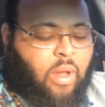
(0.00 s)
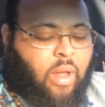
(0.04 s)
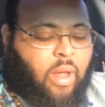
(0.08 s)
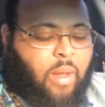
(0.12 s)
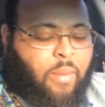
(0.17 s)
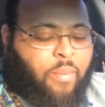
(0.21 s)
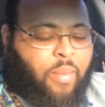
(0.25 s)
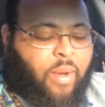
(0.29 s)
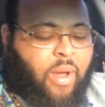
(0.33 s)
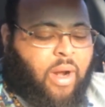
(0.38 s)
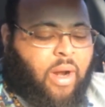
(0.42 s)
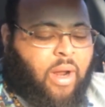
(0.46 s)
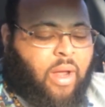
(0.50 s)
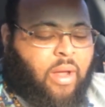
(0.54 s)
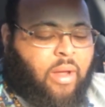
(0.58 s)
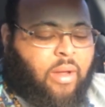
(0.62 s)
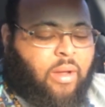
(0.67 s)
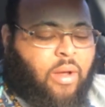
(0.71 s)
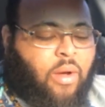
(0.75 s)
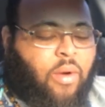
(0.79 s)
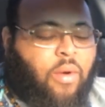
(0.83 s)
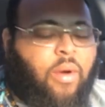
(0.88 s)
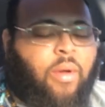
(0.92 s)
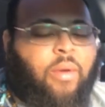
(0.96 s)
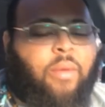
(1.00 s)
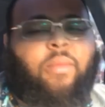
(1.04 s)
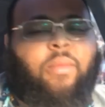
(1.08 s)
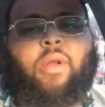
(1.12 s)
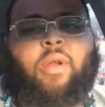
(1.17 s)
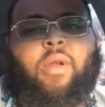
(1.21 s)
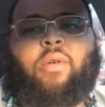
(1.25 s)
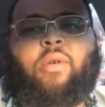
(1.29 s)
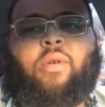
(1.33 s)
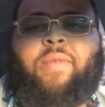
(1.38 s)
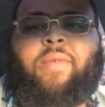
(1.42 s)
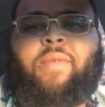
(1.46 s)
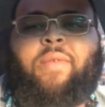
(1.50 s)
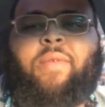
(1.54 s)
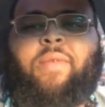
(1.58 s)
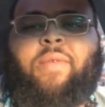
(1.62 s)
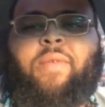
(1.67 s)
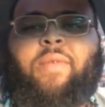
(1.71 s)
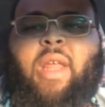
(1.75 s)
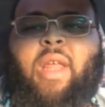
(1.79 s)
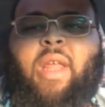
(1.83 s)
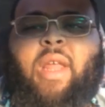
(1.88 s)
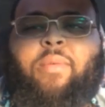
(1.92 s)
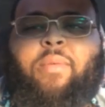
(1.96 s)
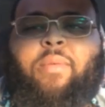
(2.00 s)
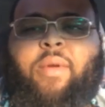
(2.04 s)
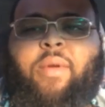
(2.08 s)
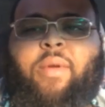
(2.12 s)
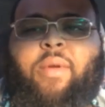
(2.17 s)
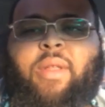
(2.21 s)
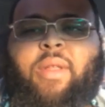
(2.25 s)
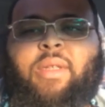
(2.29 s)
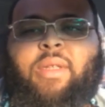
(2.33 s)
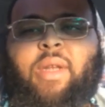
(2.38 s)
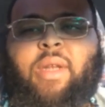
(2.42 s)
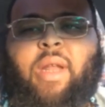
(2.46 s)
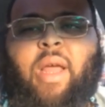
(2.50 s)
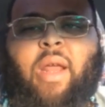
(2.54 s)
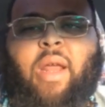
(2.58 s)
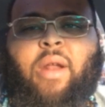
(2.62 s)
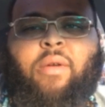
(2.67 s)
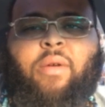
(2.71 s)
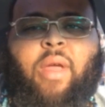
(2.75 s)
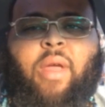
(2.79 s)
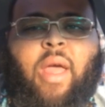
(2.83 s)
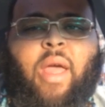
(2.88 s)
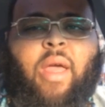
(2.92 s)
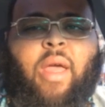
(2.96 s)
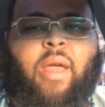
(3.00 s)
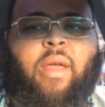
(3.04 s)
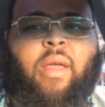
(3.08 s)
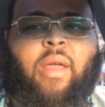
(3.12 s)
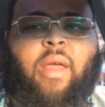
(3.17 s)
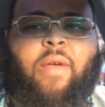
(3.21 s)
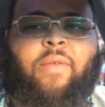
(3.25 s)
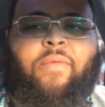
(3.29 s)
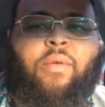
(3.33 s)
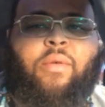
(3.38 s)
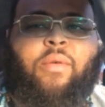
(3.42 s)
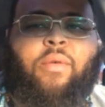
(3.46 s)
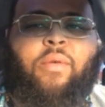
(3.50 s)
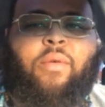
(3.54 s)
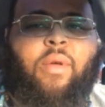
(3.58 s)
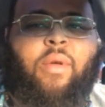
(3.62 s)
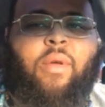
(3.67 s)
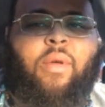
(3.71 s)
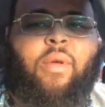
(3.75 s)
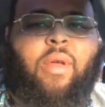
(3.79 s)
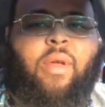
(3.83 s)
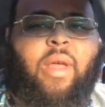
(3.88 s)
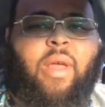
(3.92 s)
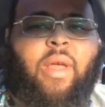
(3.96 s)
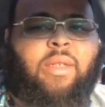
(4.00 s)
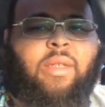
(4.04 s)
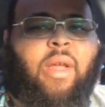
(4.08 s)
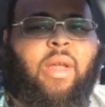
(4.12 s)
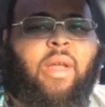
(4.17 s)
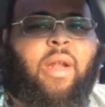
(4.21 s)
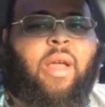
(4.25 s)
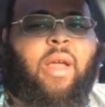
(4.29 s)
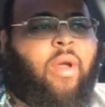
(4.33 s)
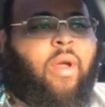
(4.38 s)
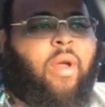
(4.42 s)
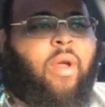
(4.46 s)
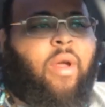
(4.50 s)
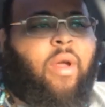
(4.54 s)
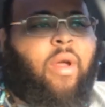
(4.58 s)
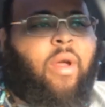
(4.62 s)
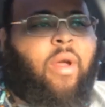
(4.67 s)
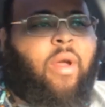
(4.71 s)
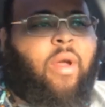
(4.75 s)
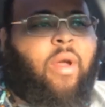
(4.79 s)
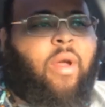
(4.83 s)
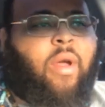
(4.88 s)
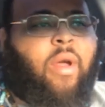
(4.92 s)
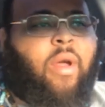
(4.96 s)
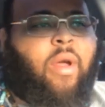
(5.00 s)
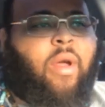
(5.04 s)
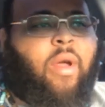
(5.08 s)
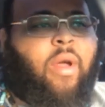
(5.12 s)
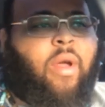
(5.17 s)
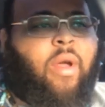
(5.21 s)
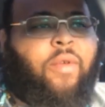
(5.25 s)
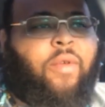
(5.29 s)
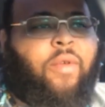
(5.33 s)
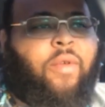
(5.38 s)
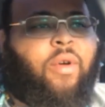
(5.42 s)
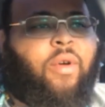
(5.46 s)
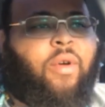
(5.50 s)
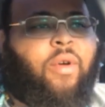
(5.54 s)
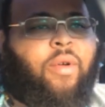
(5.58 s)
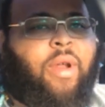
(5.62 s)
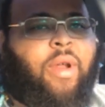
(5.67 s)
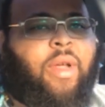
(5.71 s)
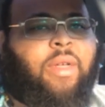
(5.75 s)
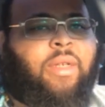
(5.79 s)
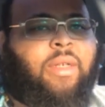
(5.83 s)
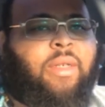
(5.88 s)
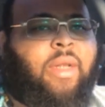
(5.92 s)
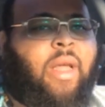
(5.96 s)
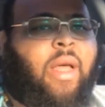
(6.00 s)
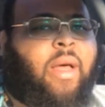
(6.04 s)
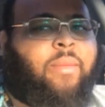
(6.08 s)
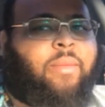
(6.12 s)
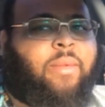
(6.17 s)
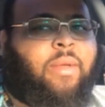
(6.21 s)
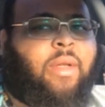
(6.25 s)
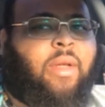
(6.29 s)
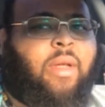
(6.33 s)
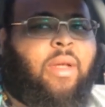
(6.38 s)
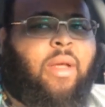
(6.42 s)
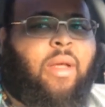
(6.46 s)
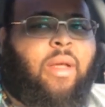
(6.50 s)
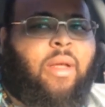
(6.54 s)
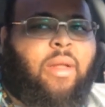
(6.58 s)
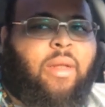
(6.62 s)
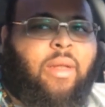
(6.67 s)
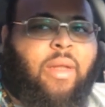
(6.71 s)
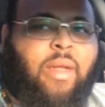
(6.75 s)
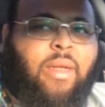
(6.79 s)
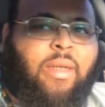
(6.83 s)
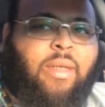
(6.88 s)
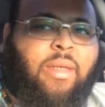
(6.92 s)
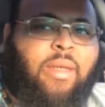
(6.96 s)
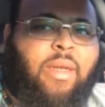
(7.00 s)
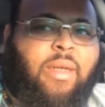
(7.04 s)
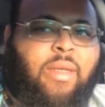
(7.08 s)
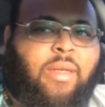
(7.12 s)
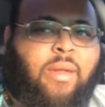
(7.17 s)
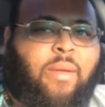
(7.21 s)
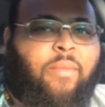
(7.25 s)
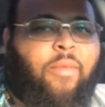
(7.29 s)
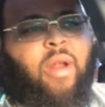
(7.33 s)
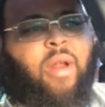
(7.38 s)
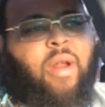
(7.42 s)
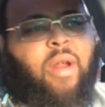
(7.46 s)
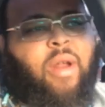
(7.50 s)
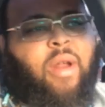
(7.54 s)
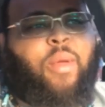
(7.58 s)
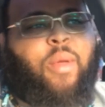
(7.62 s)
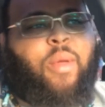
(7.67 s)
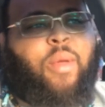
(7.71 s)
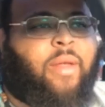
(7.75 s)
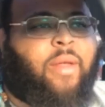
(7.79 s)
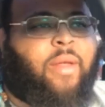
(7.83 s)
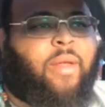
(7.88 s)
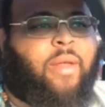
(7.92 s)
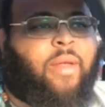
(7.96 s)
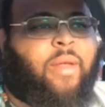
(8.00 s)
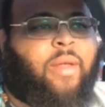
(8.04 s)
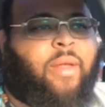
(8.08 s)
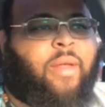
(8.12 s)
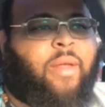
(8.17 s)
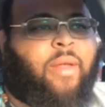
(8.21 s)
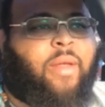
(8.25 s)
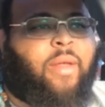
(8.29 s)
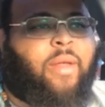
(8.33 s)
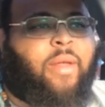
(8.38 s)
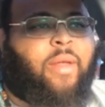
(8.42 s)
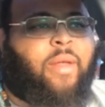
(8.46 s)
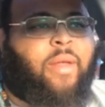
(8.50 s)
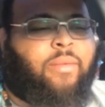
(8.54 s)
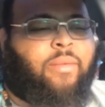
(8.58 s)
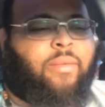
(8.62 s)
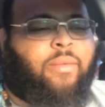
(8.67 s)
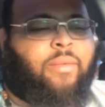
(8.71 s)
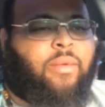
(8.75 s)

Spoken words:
But going even deeper into that, okay, it's going to come to a point where if you don't accept this system, you're going to be put to death, man.